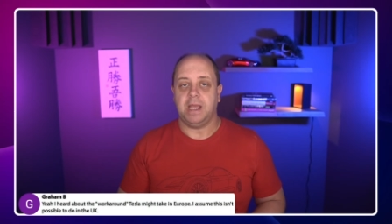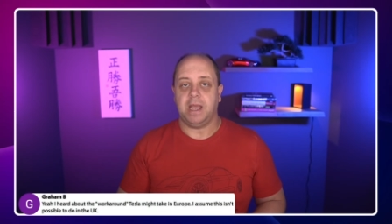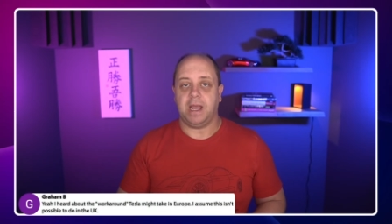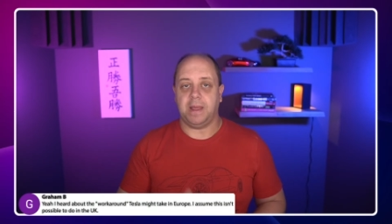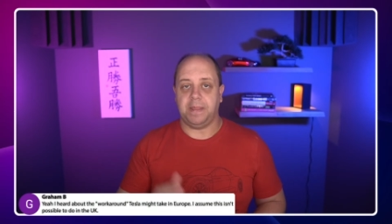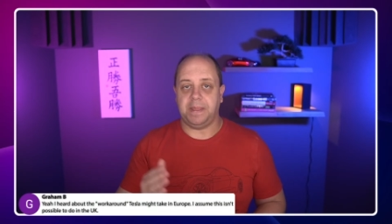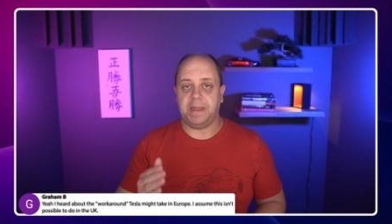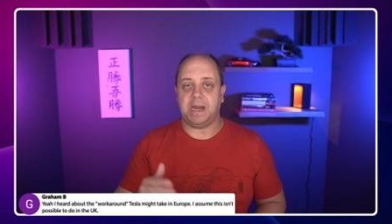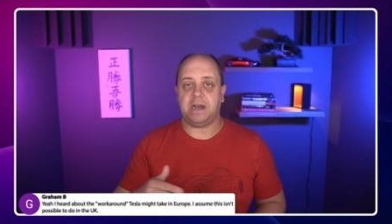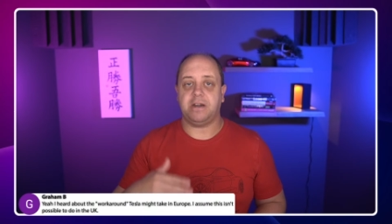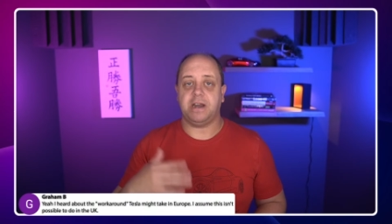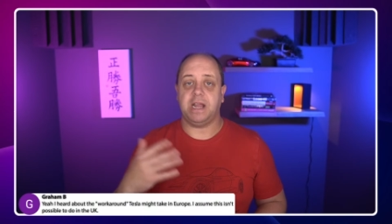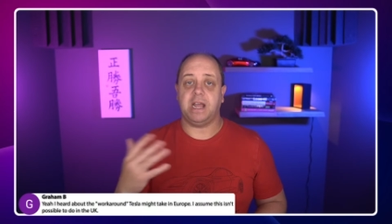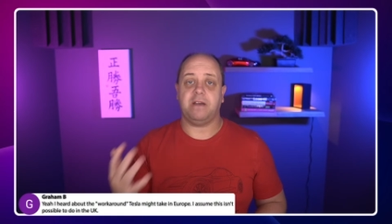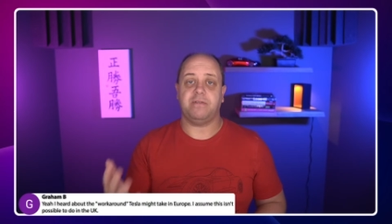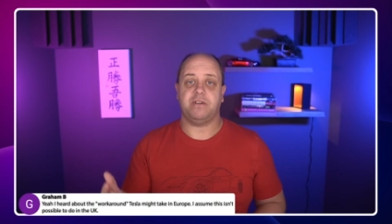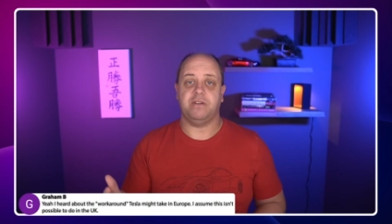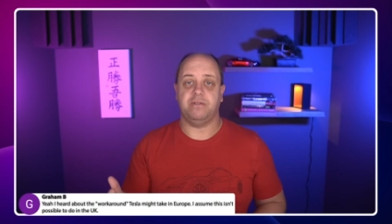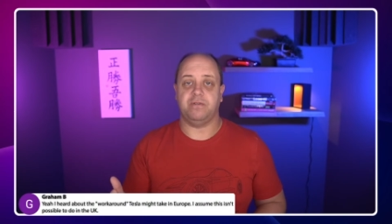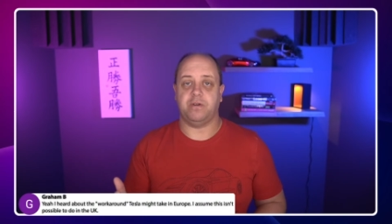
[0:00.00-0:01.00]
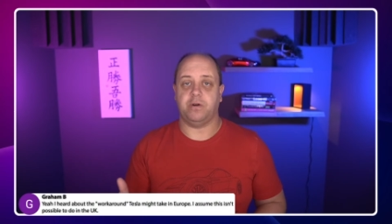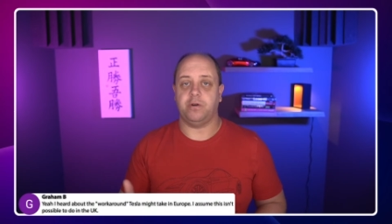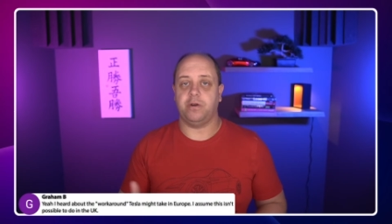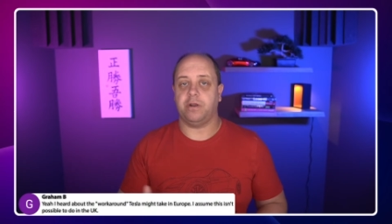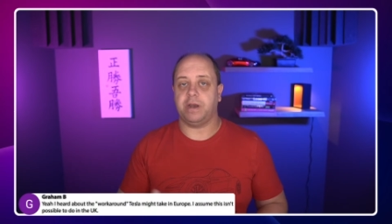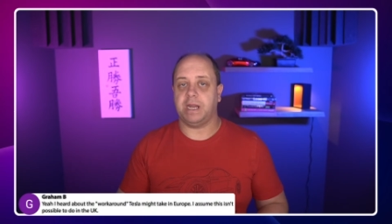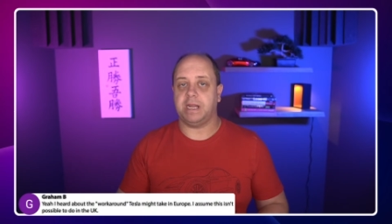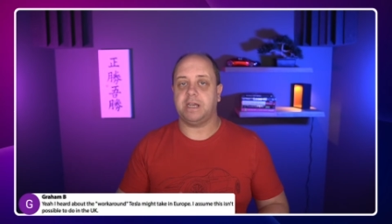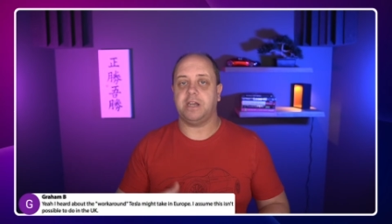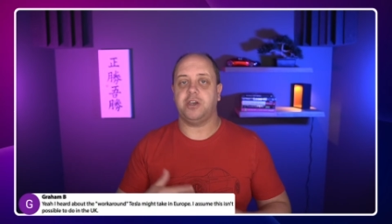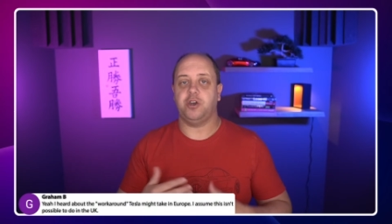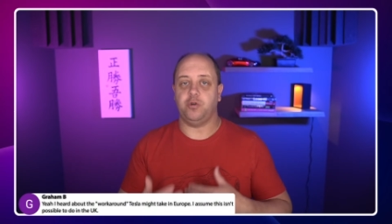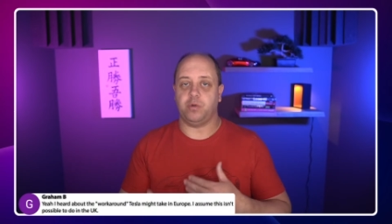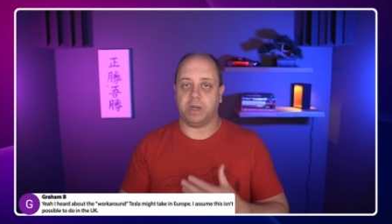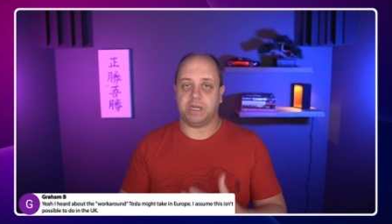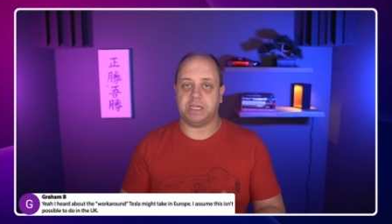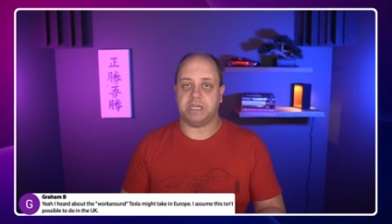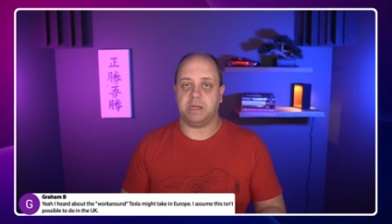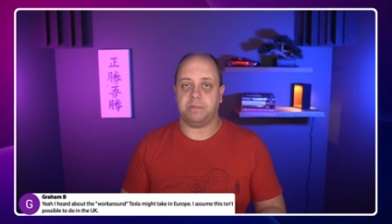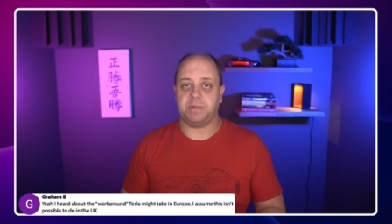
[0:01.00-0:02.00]
and there they have to vote on it to
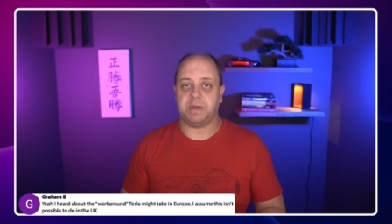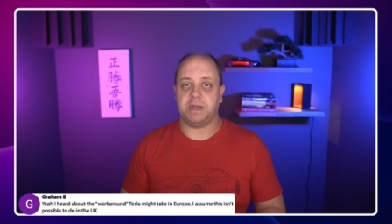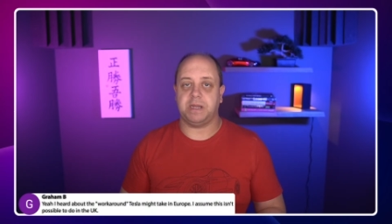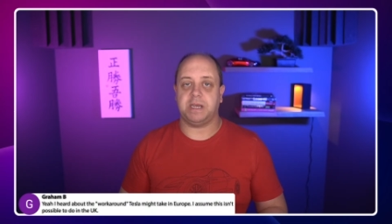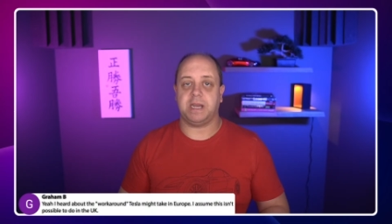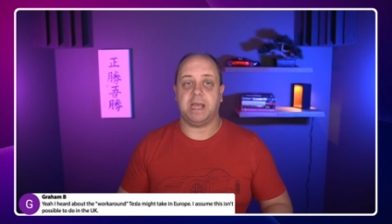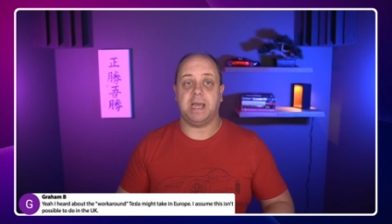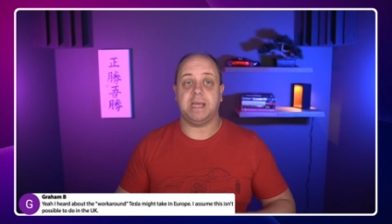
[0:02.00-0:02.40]
accept it